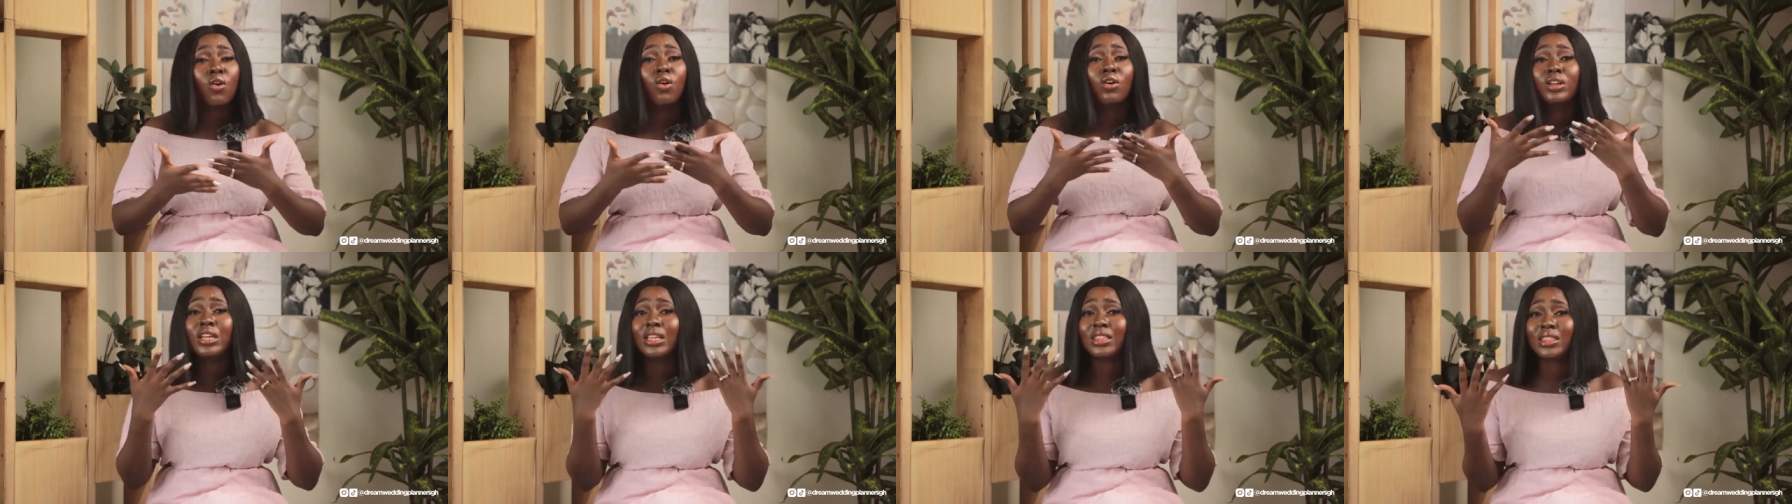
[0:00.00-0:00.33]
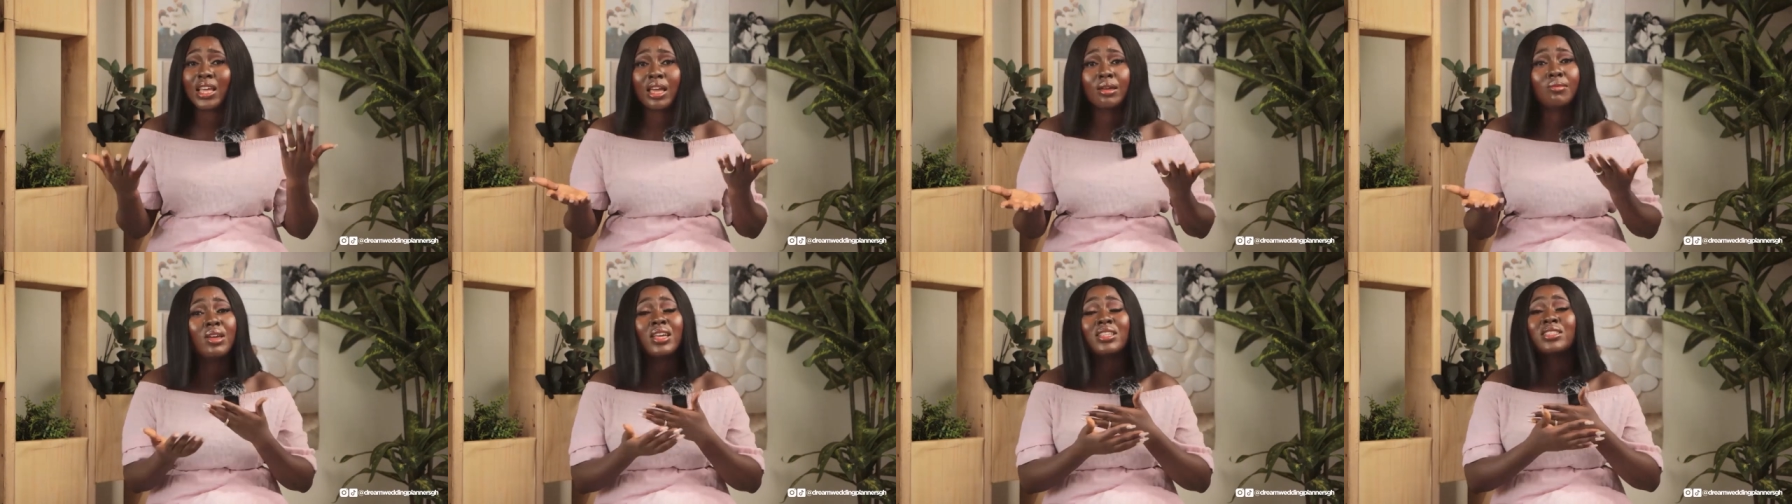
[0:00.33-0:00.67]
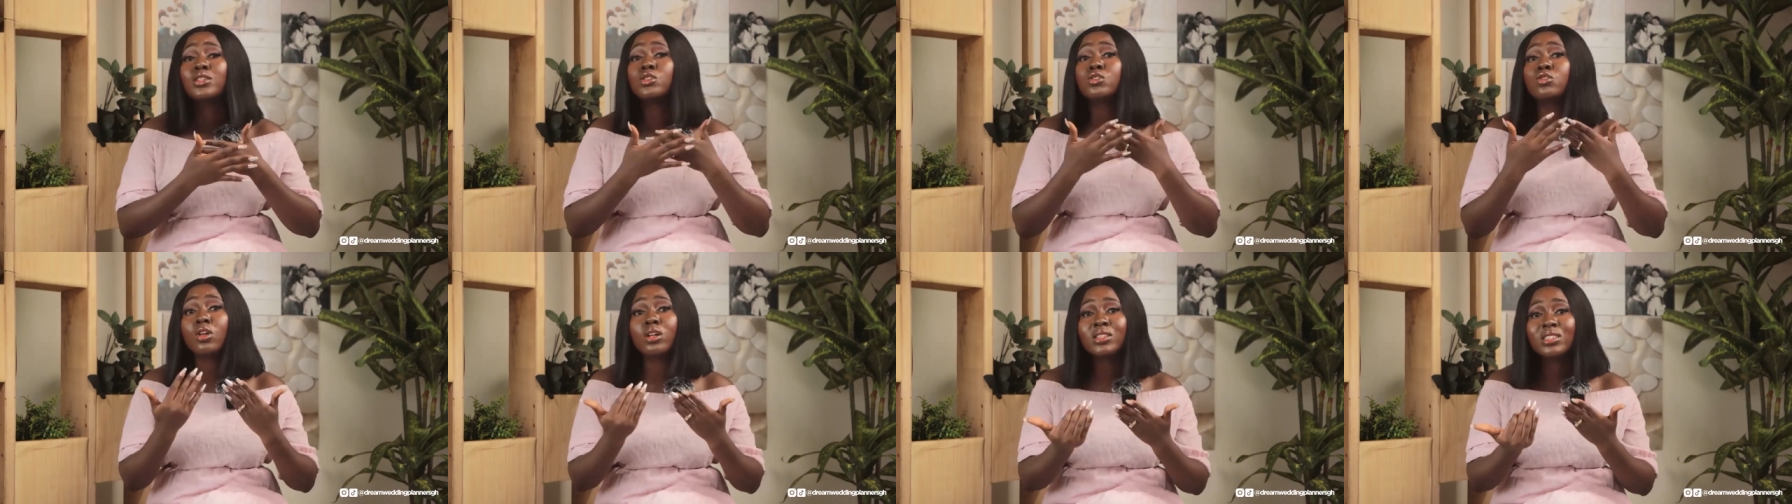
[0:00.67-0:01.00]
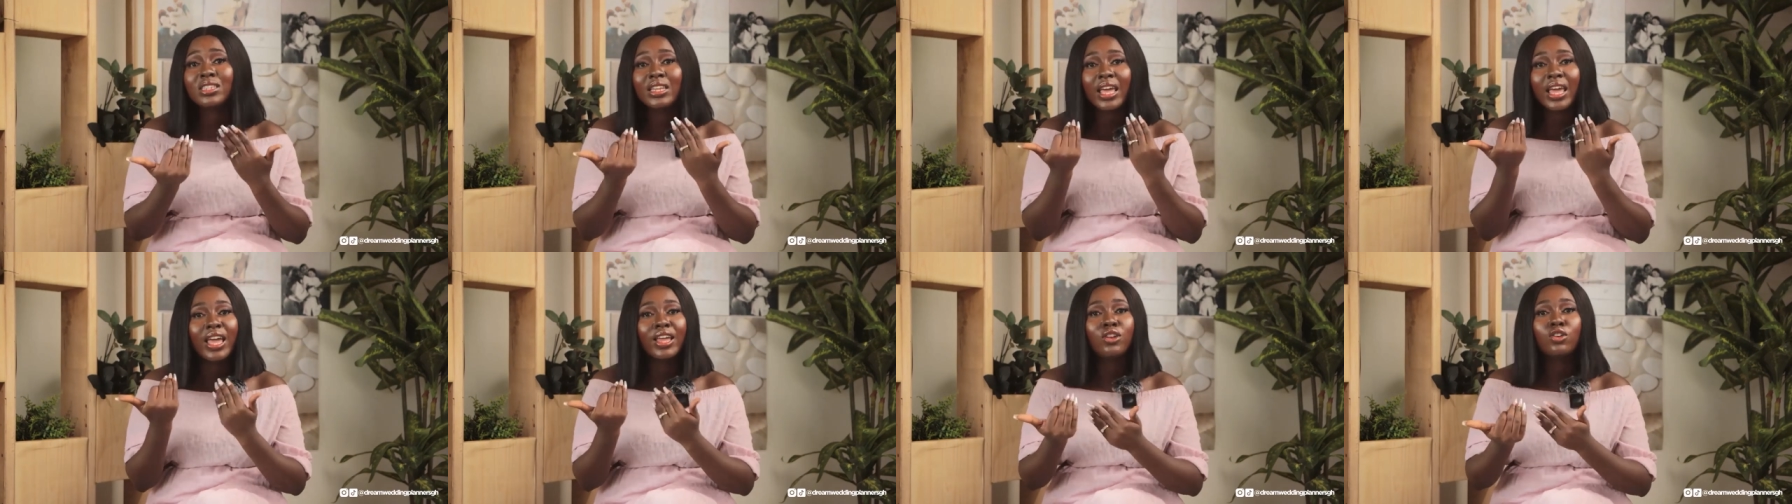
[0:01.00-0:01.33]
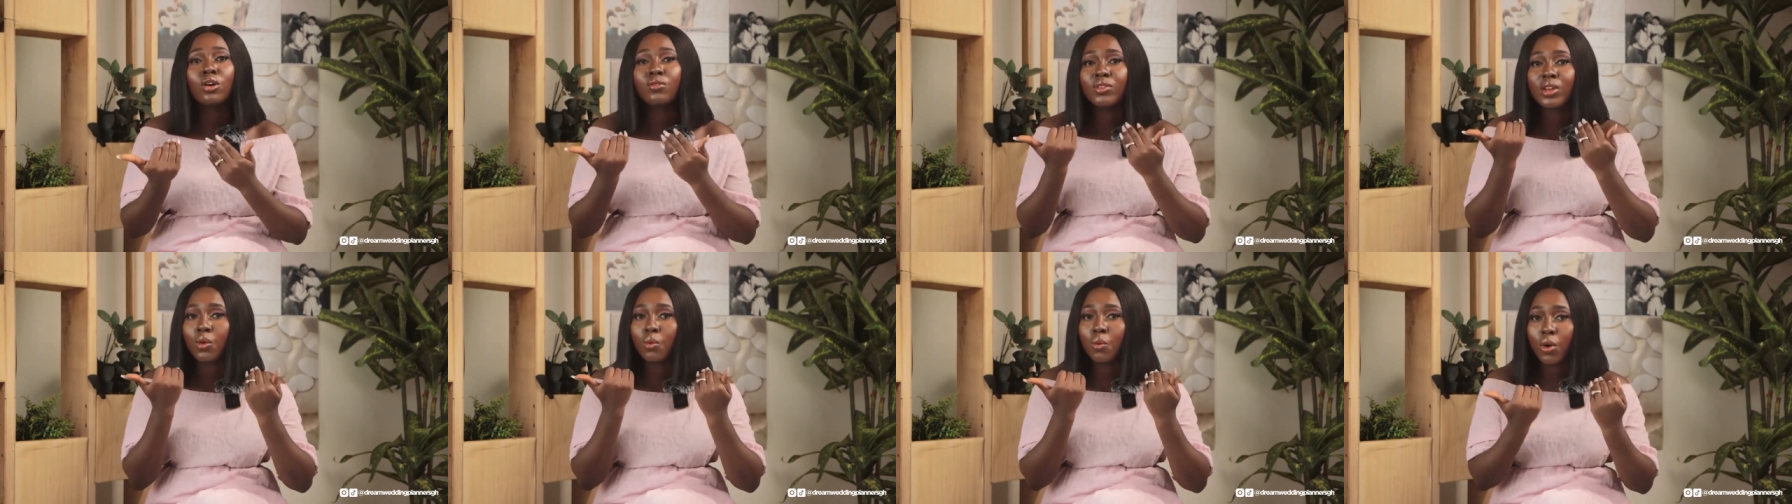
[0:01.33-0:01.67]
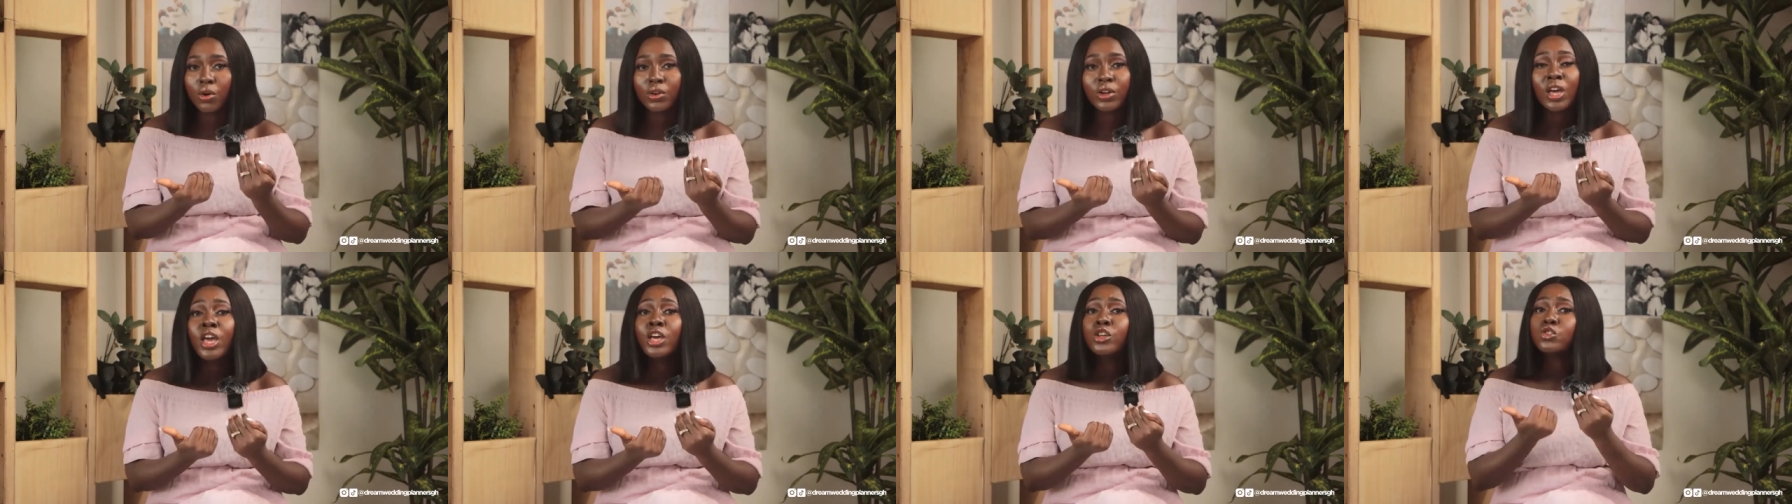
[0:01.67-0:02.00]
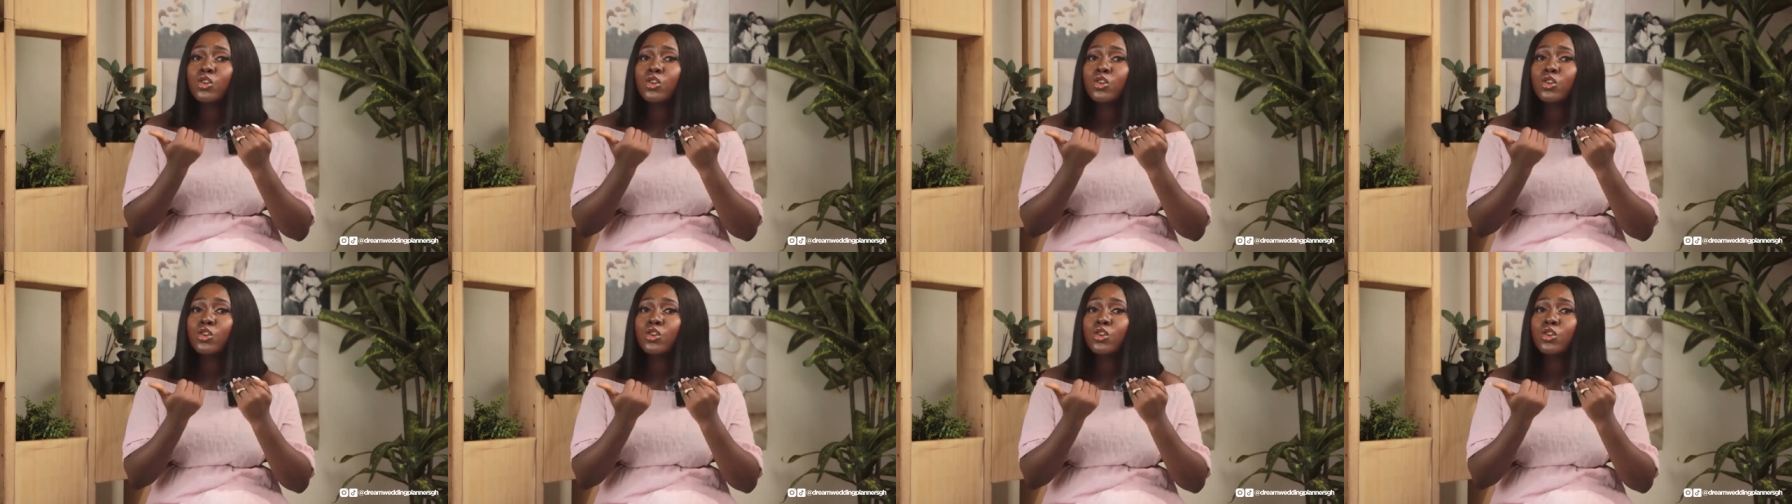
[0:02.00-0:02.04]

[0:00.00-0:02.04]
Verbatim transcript: all the time. It is not the end of the world.